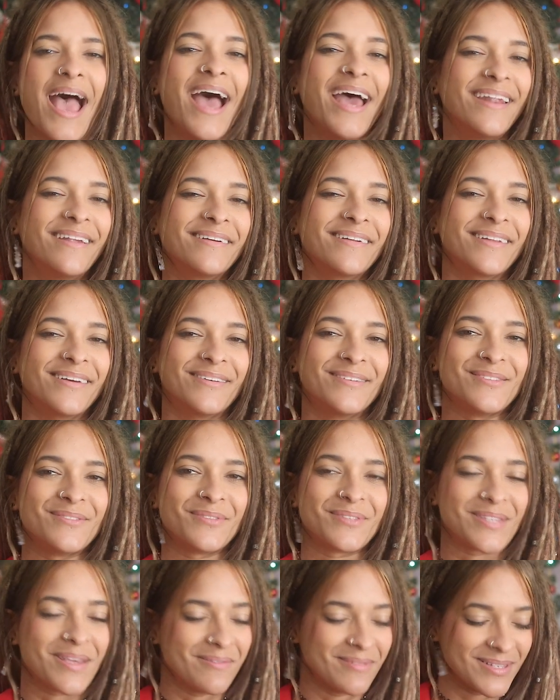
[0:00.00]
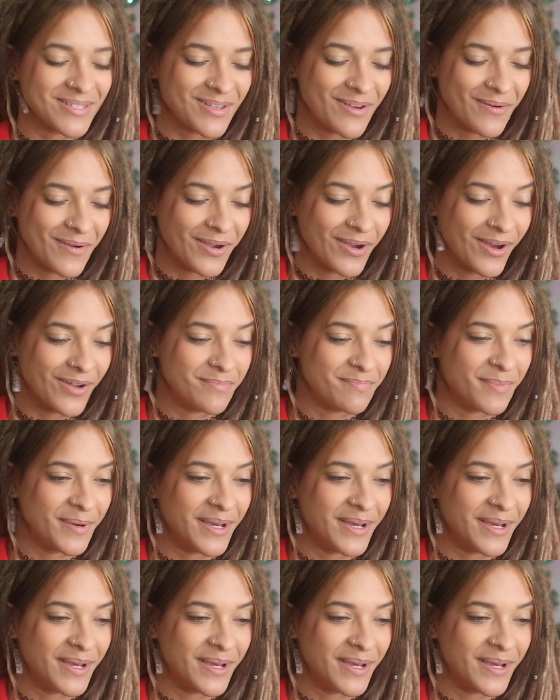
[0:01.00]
I don't know. Something's going on.